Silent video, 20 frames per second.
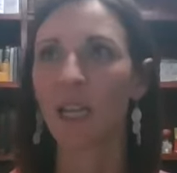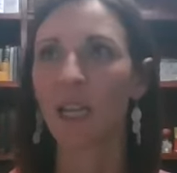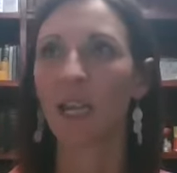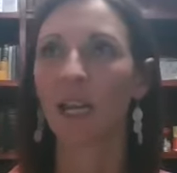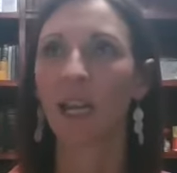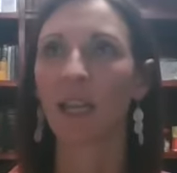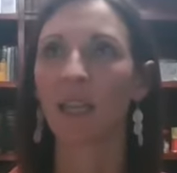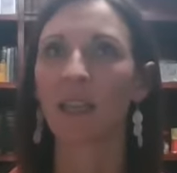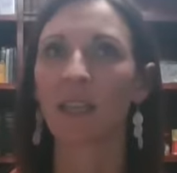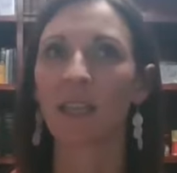And
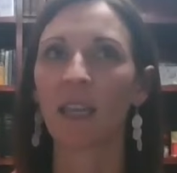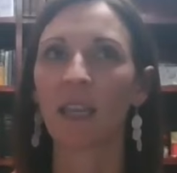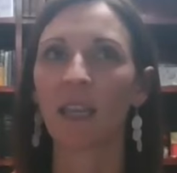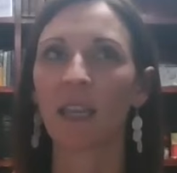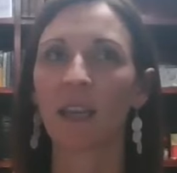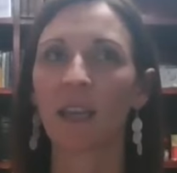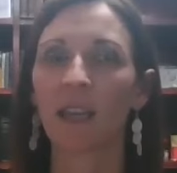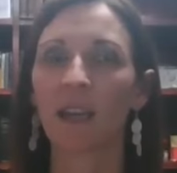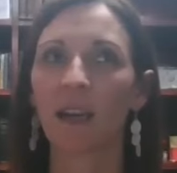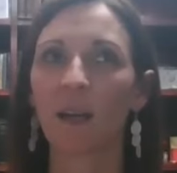I
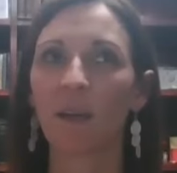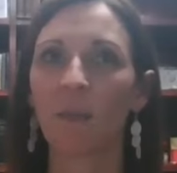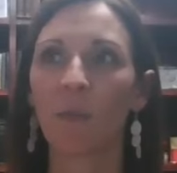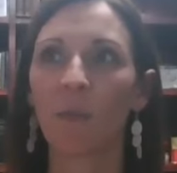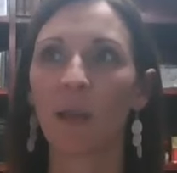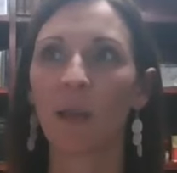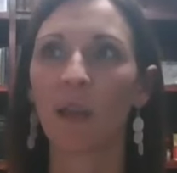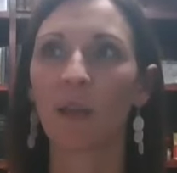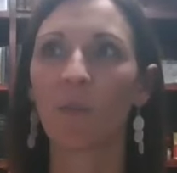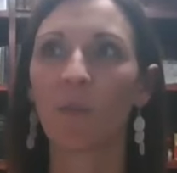think
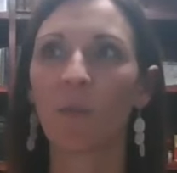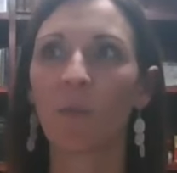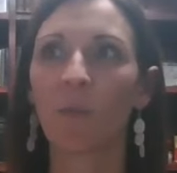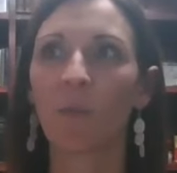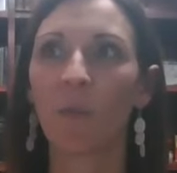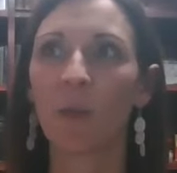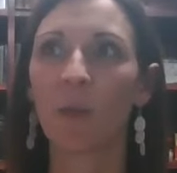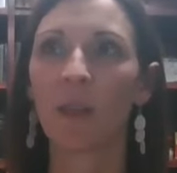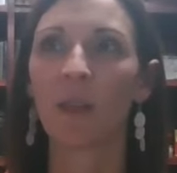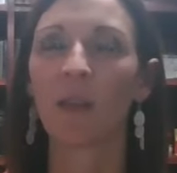it will
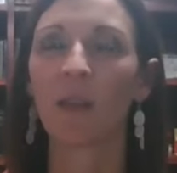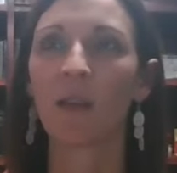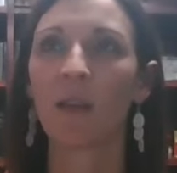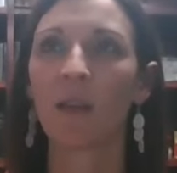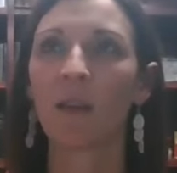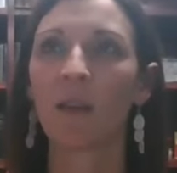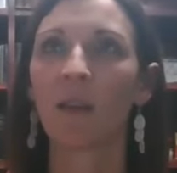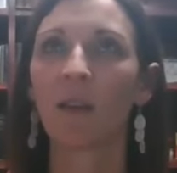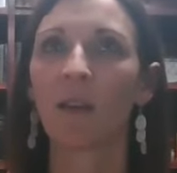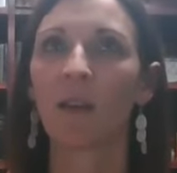be,
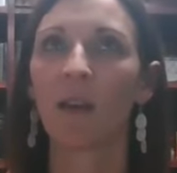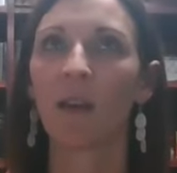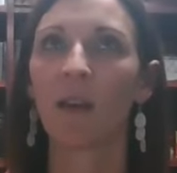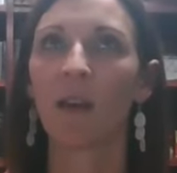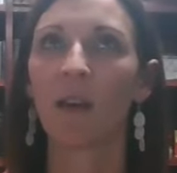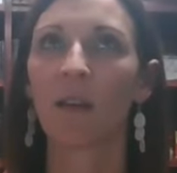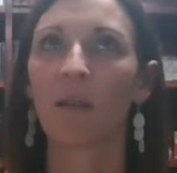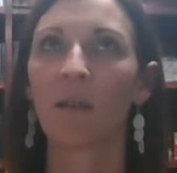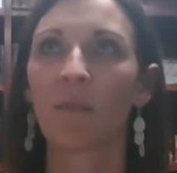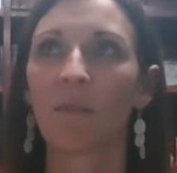
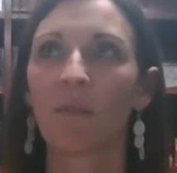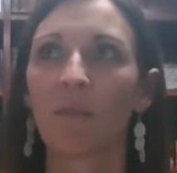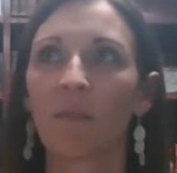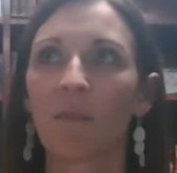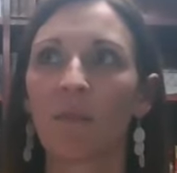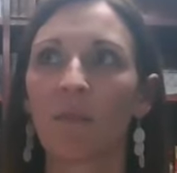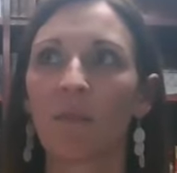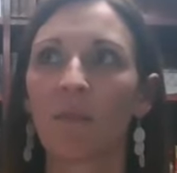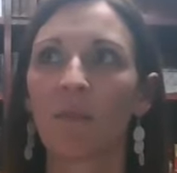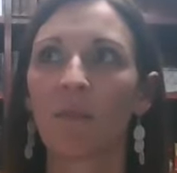um,
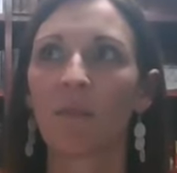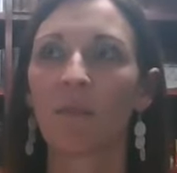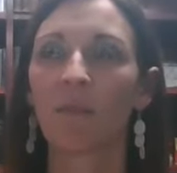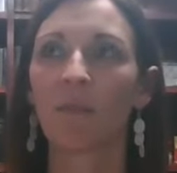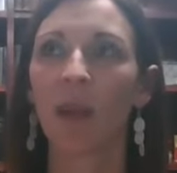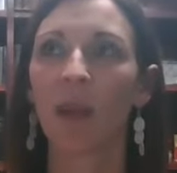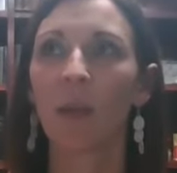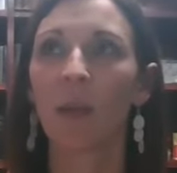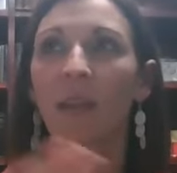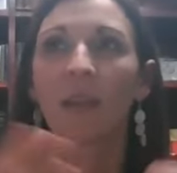
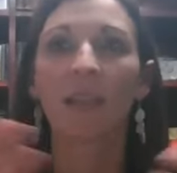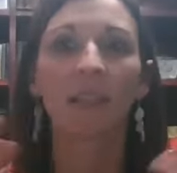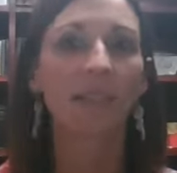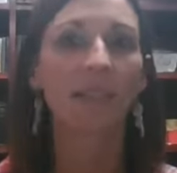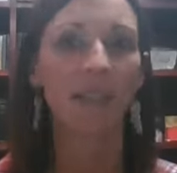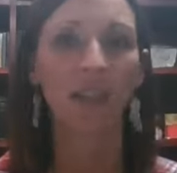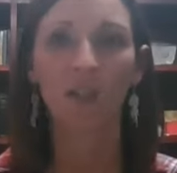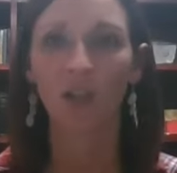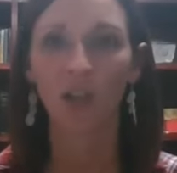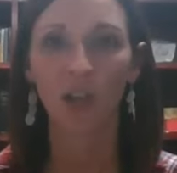I mean, it's an
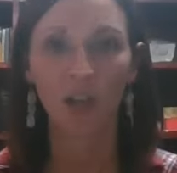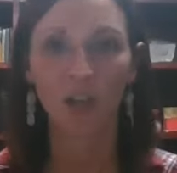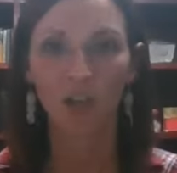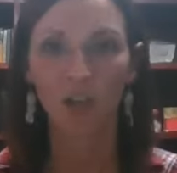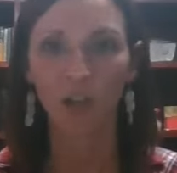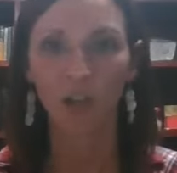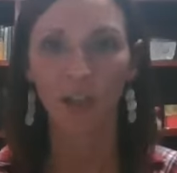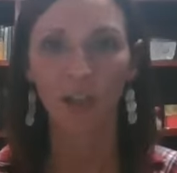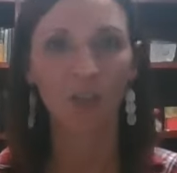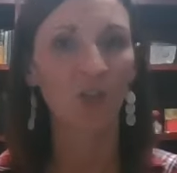
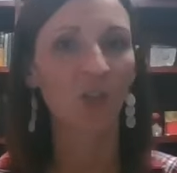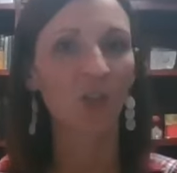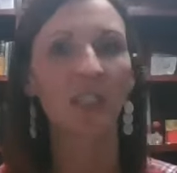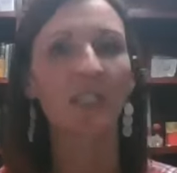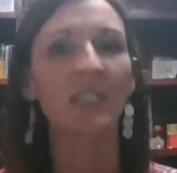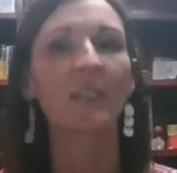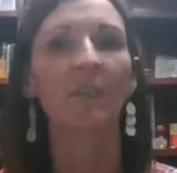education. It's just a